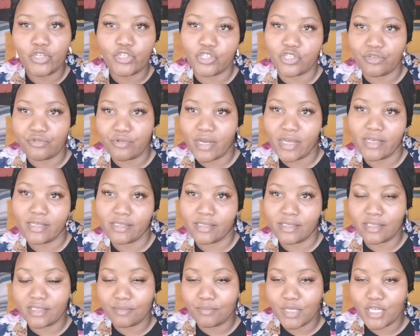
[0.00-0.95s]

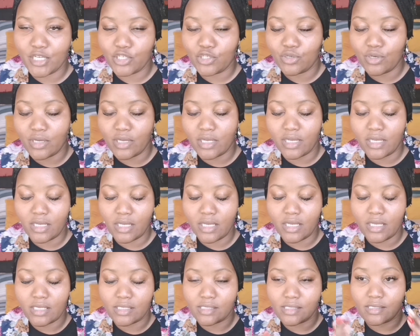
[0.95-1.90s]
moisturize it, make sure it
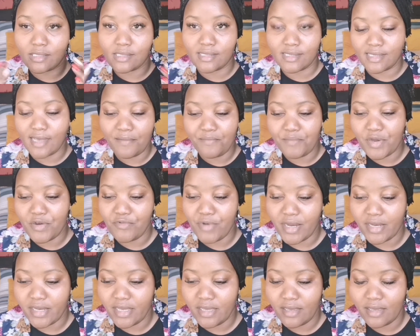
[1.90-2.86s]
is summer
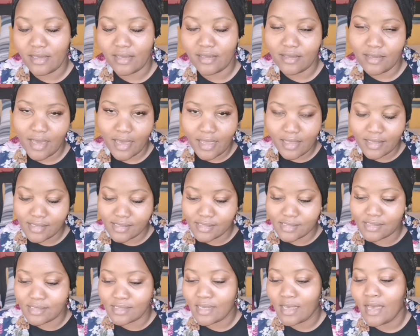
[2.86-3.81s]
ready.
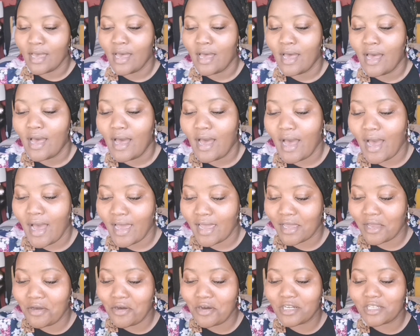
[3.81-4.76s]
Yes,
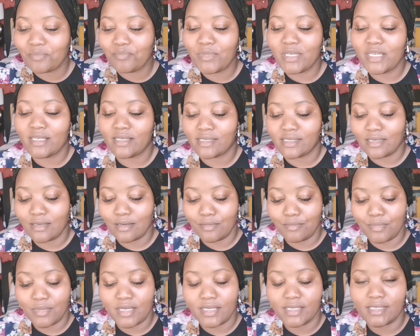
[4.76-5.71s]
I got me
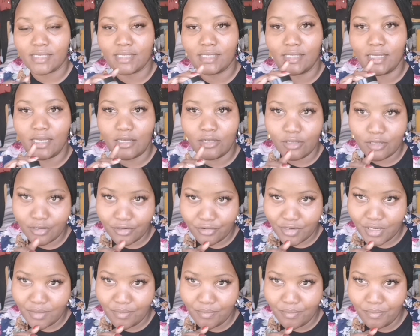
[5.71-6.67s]
some snail
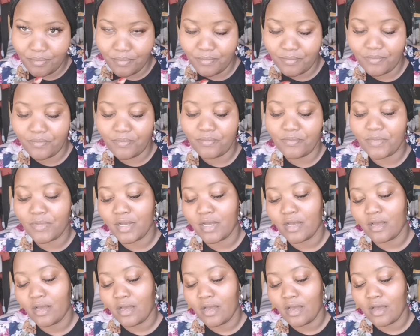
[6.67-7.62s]
cream
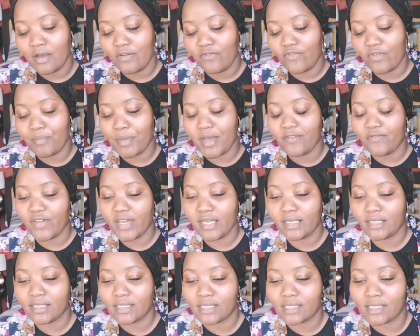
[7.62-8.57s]
for my
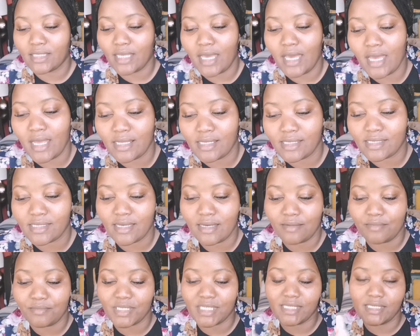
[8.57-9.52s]
face and
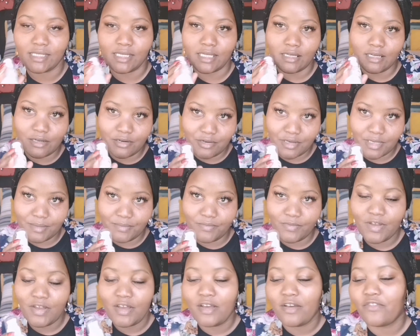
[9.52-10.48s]
some snail
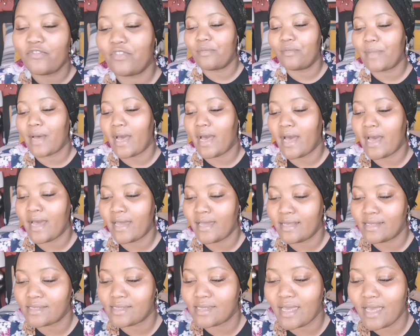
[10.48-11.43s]
cream for my
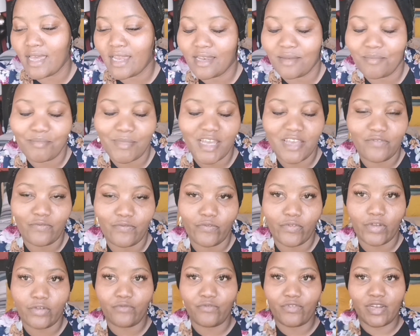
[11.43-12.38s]
eyes and my
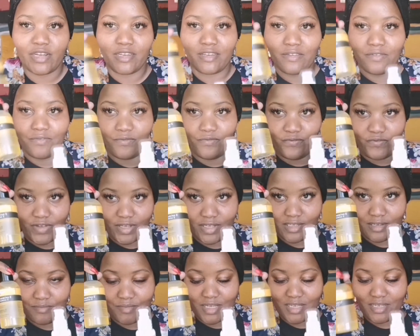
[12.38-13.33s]
favorite
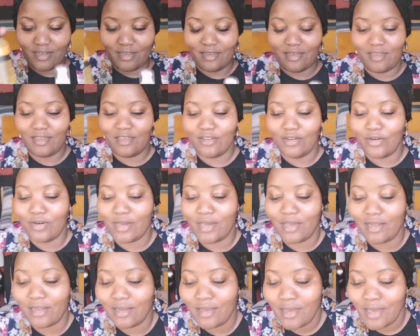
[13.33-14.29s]
vitamin E
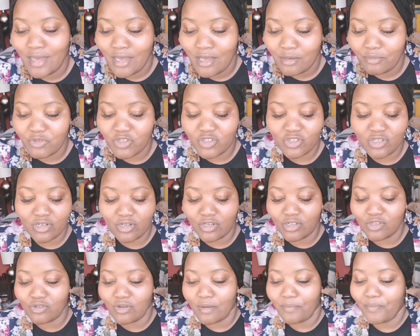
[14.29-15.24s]
oil. I'm just
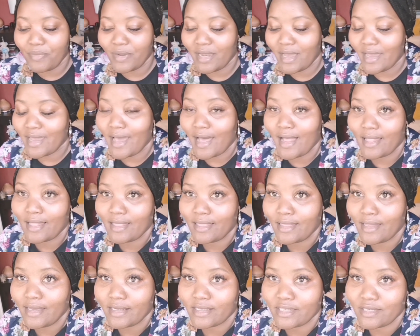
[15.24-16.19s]
going to apply a
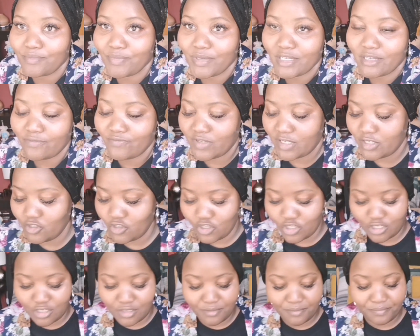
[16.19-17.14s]
little bit of
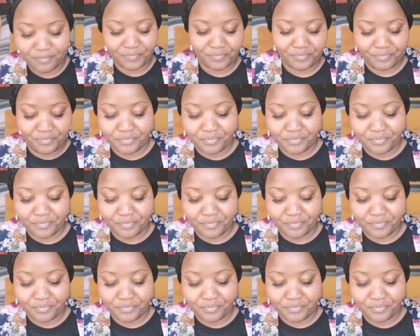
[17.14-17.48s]
each.